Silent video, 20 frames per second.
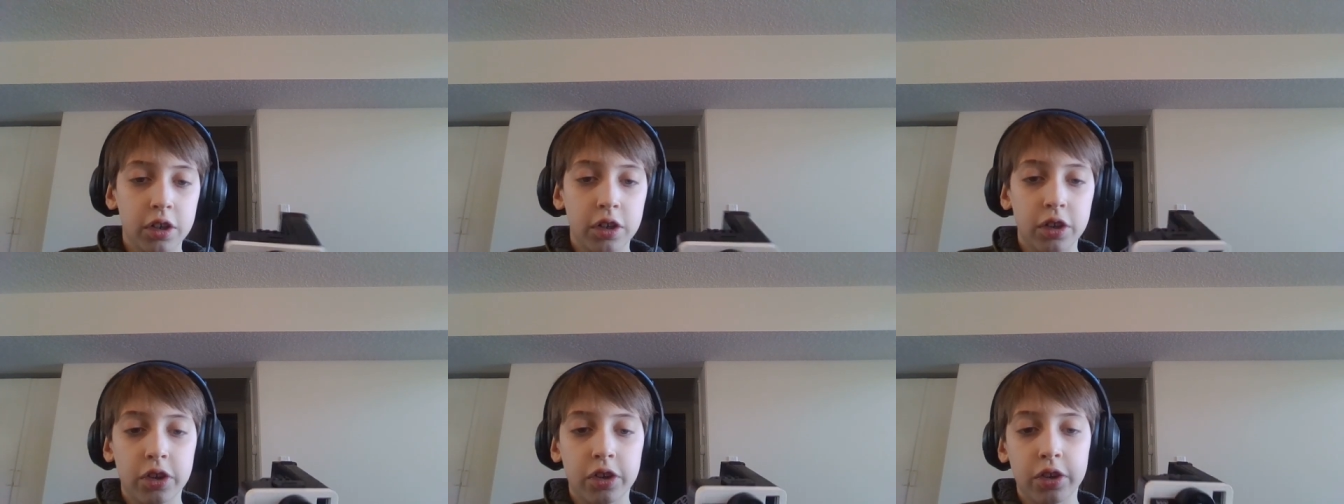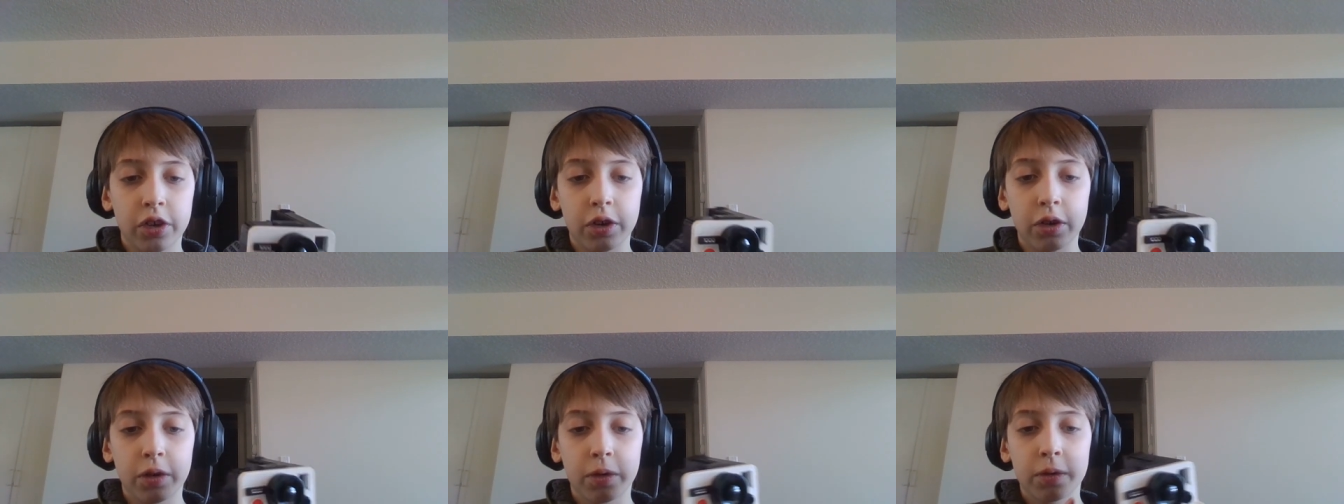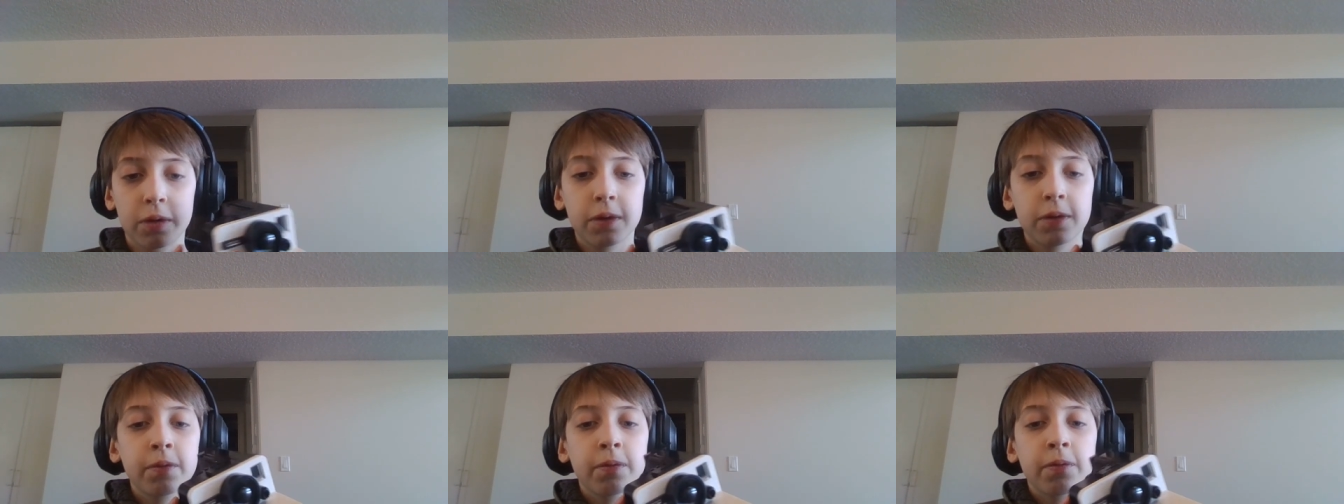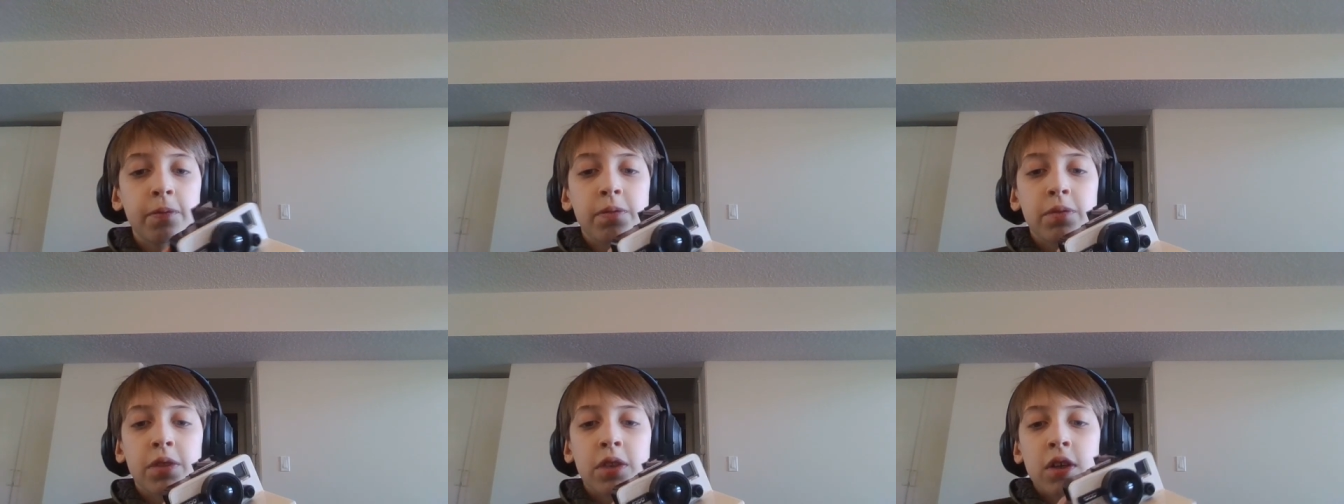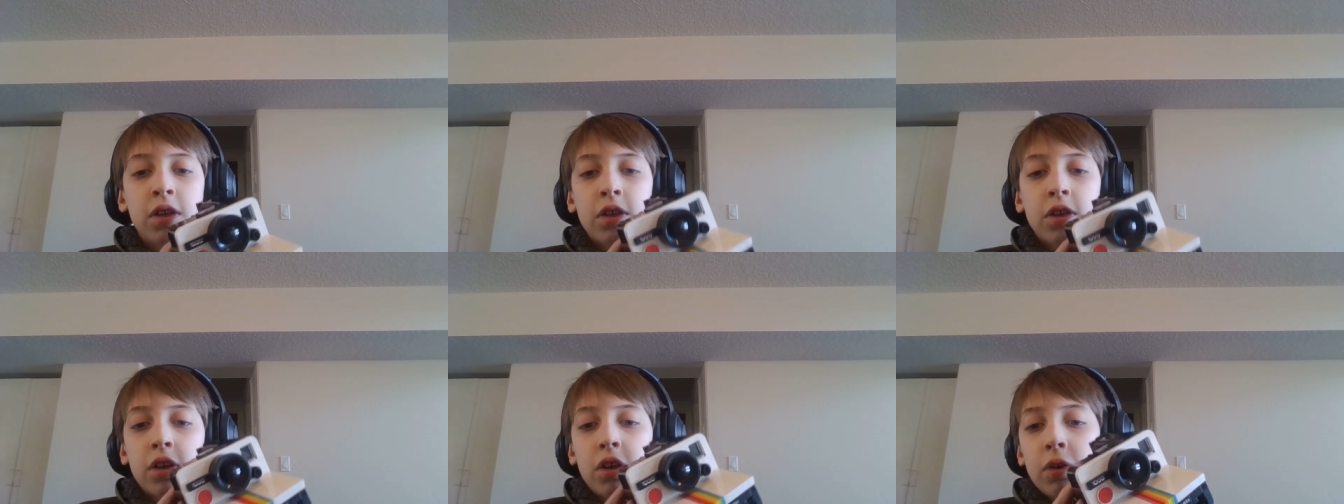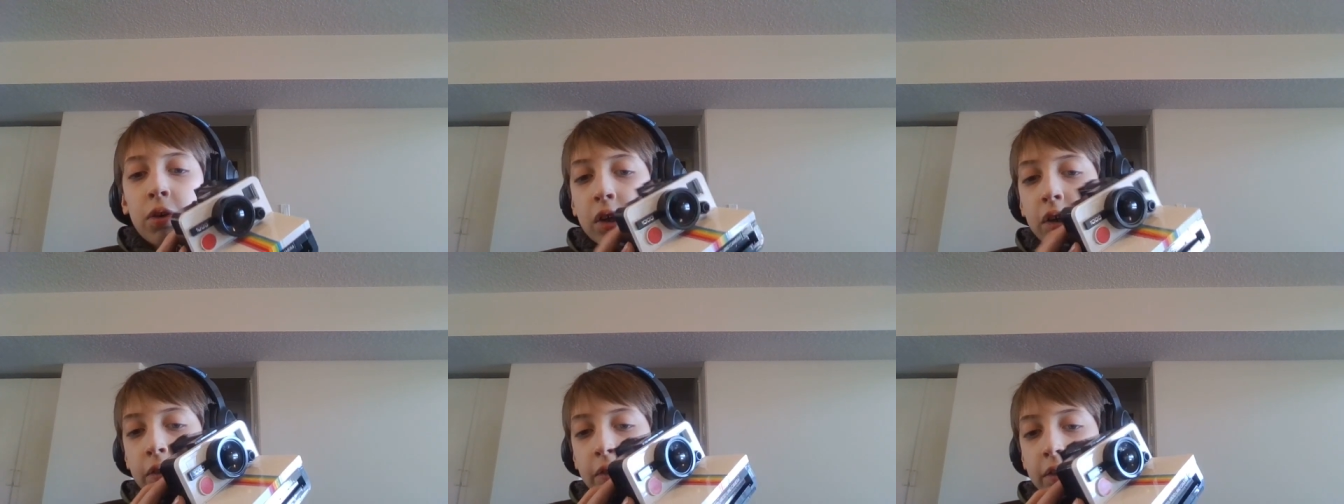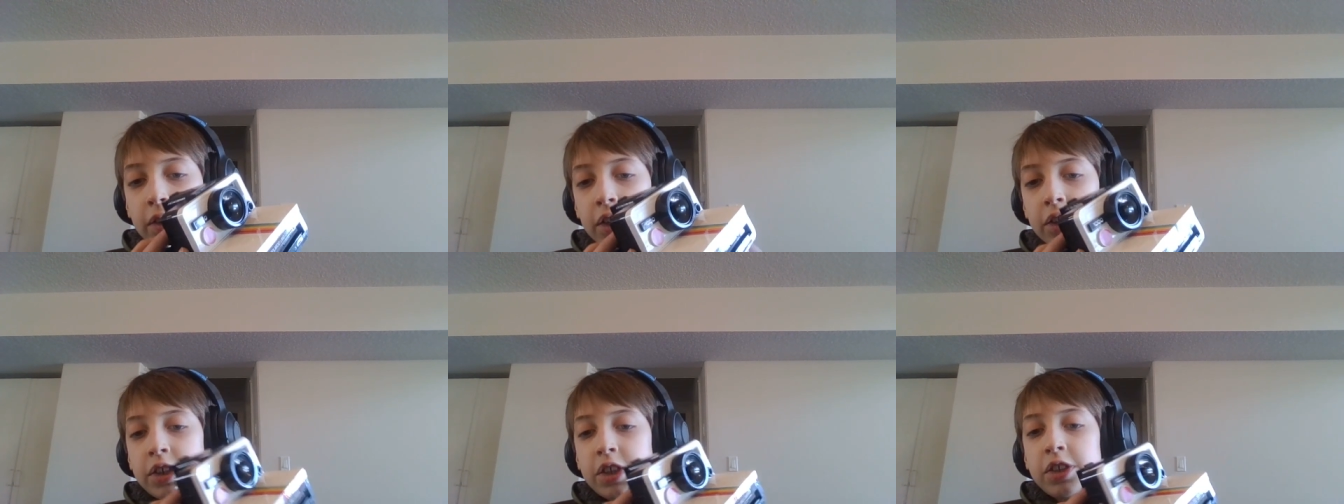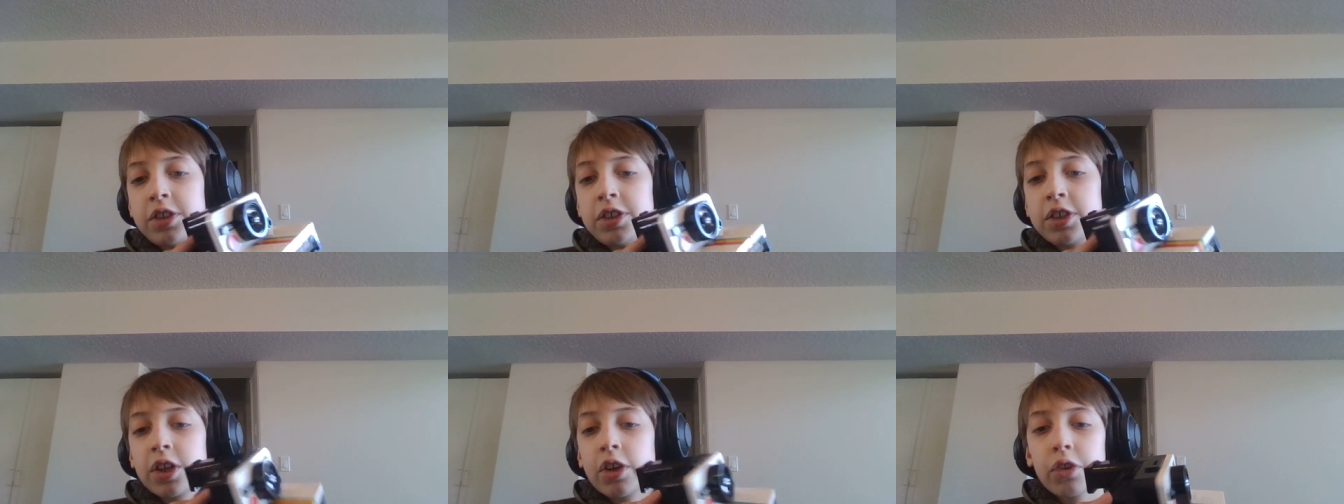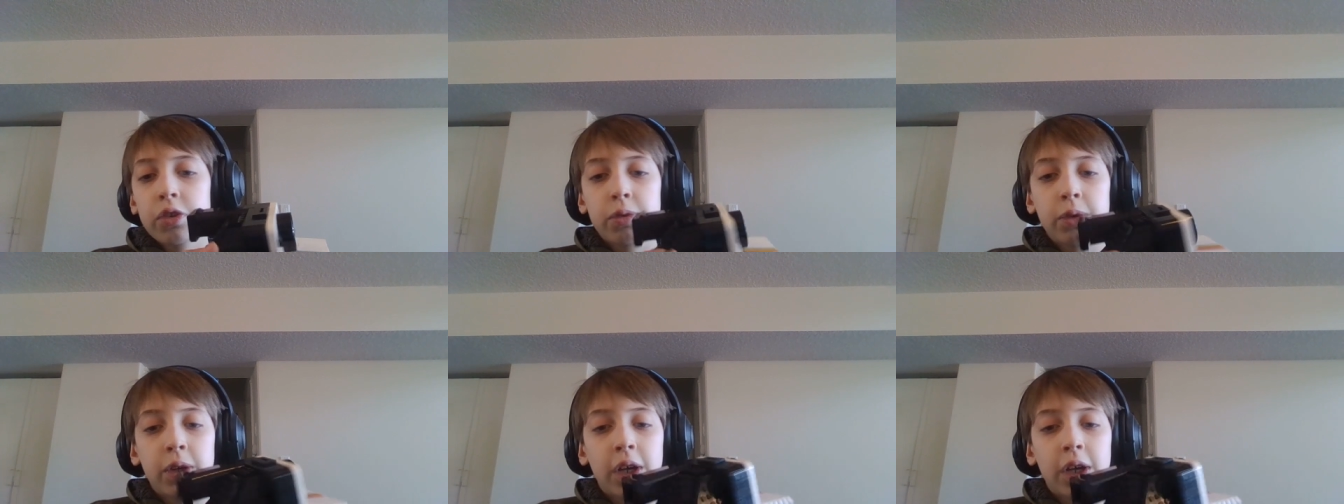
So going over the details,